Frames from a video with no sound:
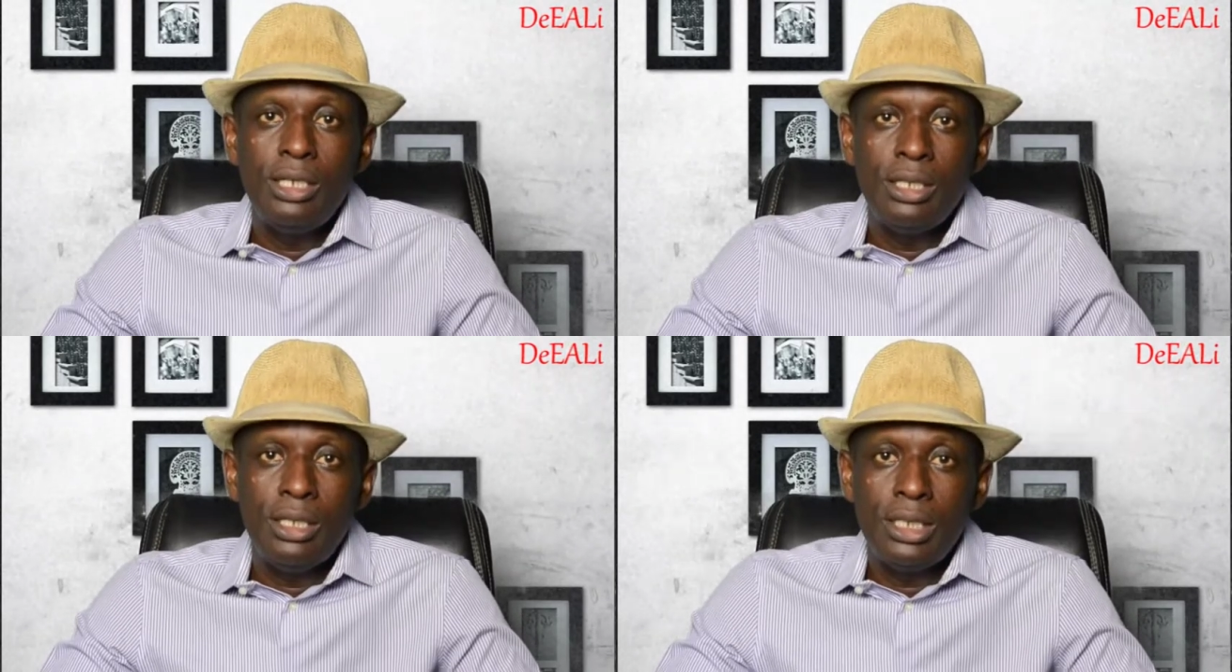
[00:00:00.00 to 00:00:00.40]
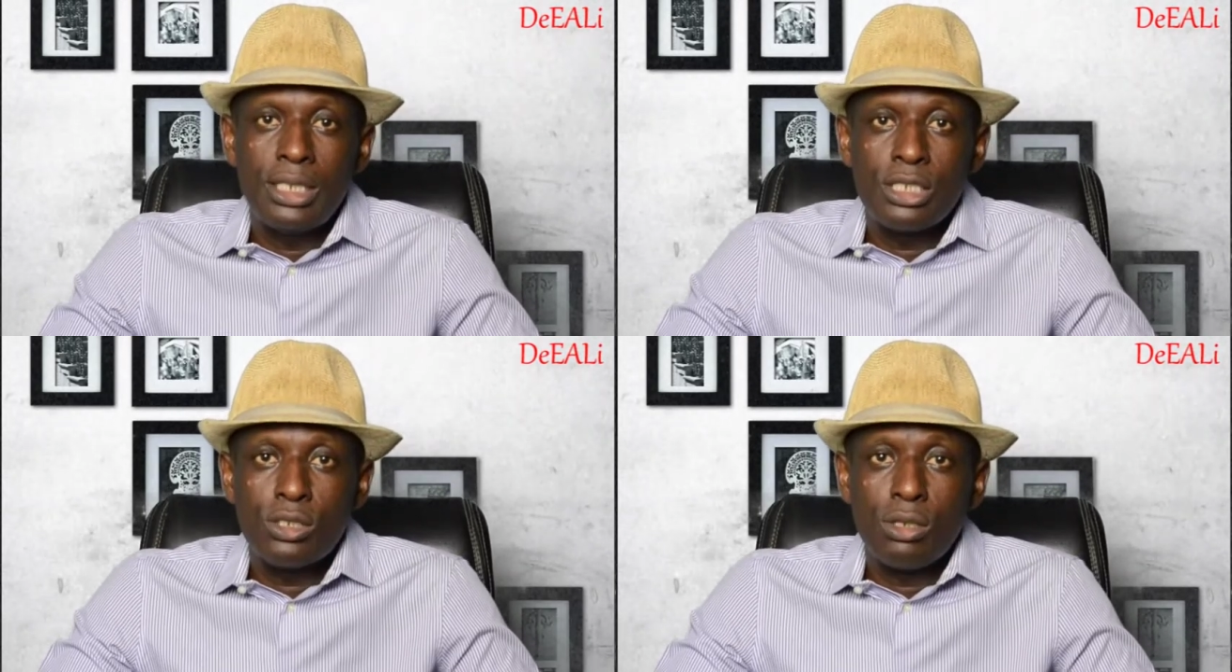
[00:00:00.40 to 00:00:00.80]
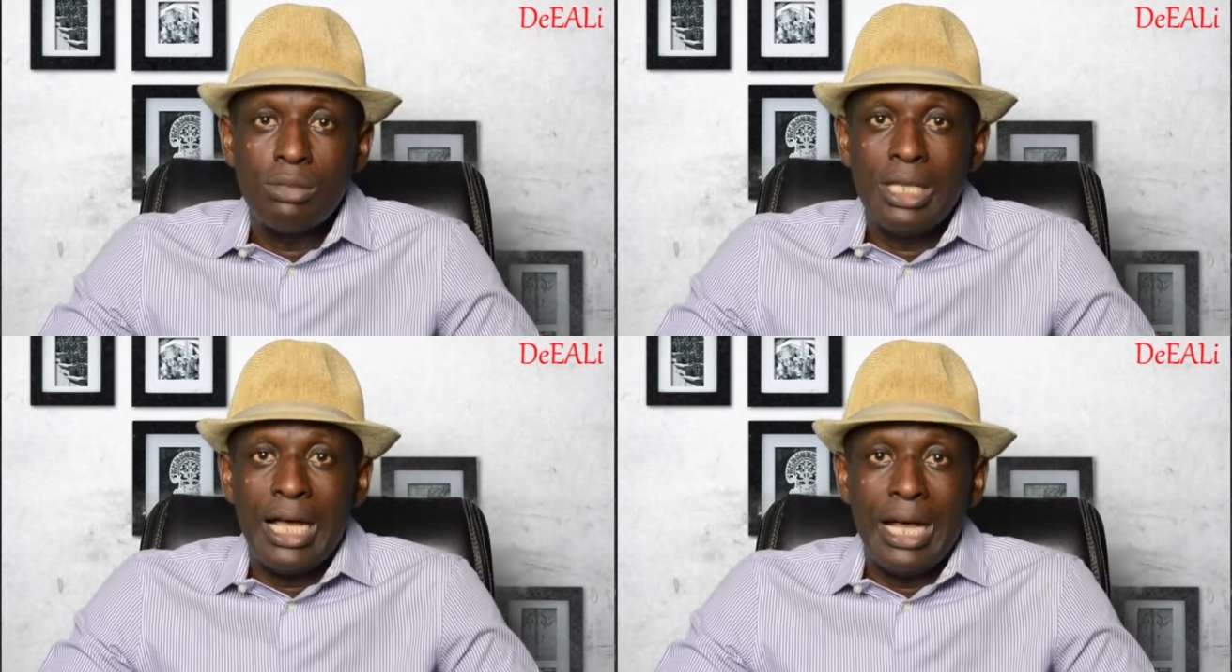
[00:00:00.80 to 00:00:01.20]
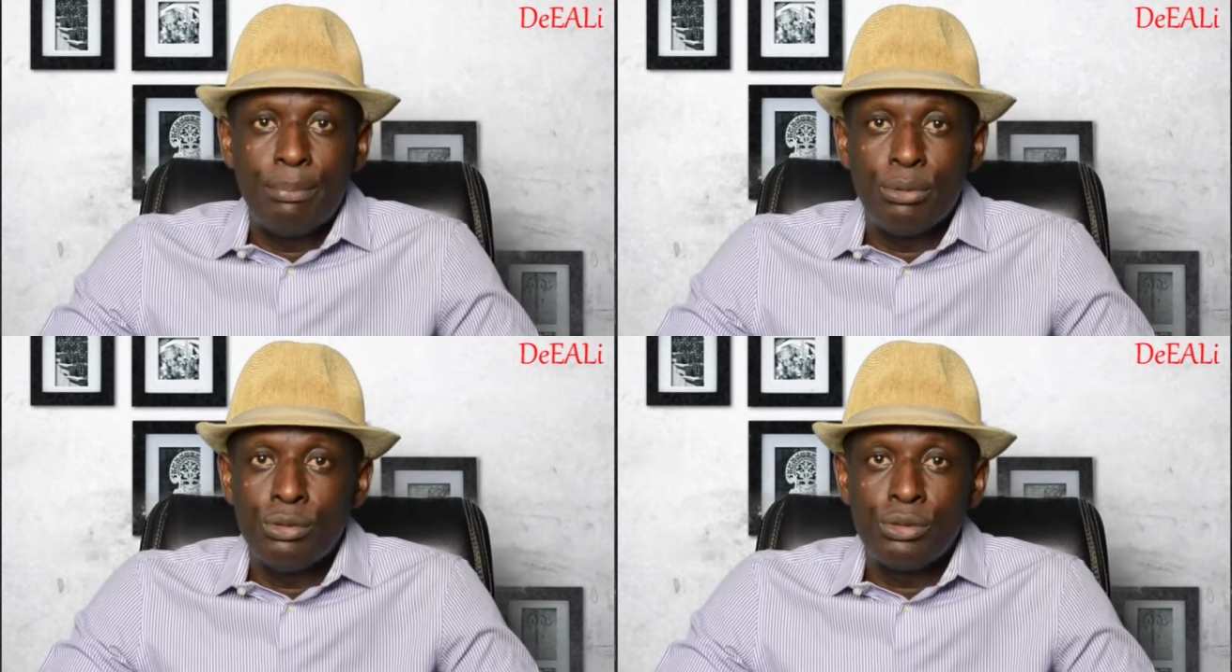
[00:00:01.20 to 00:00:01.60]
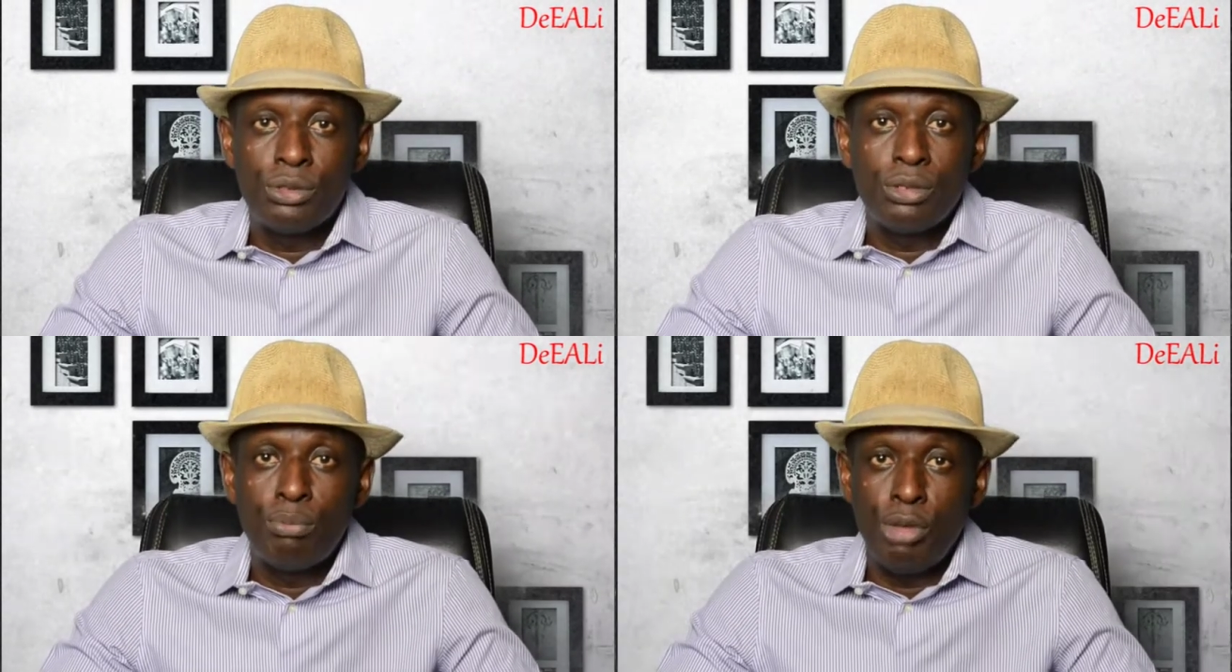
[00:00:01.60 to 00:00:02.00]
this is something that
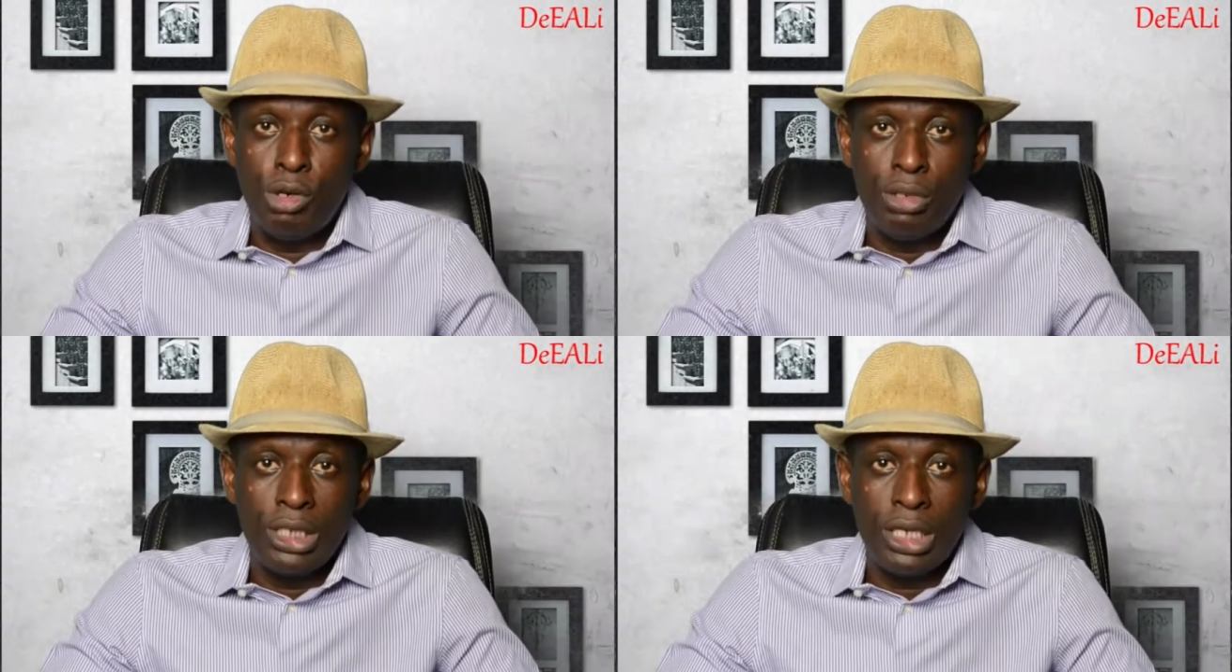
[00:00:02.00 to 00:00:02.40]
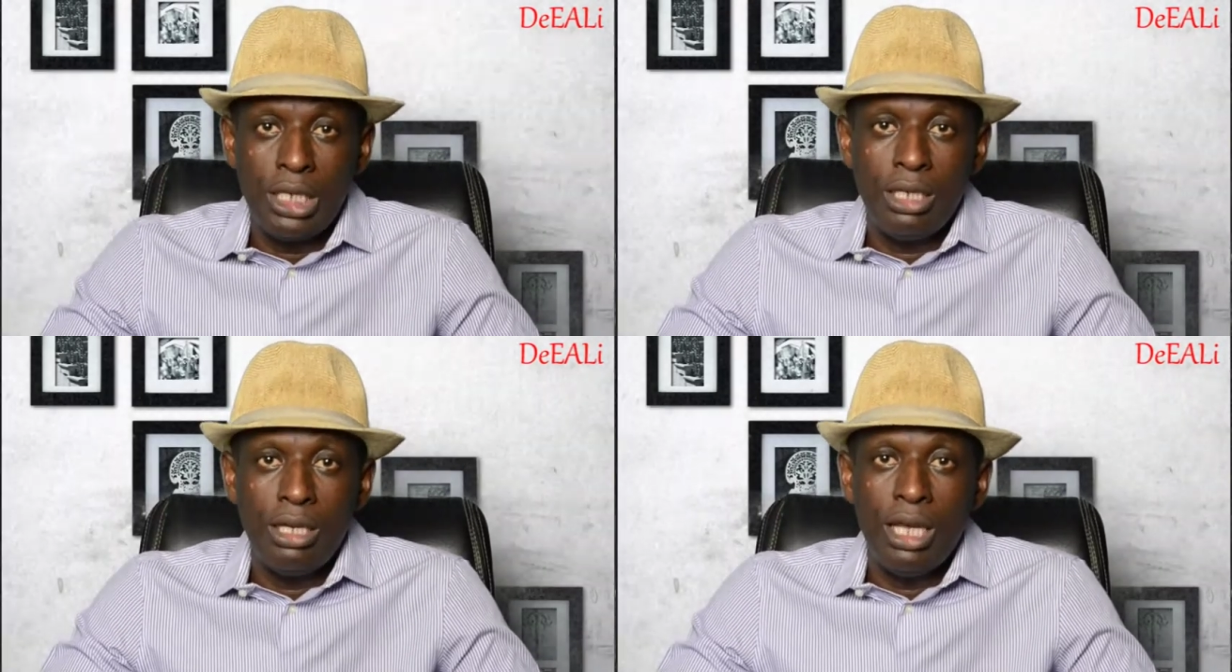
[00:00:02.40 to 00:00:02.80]
happens periodically,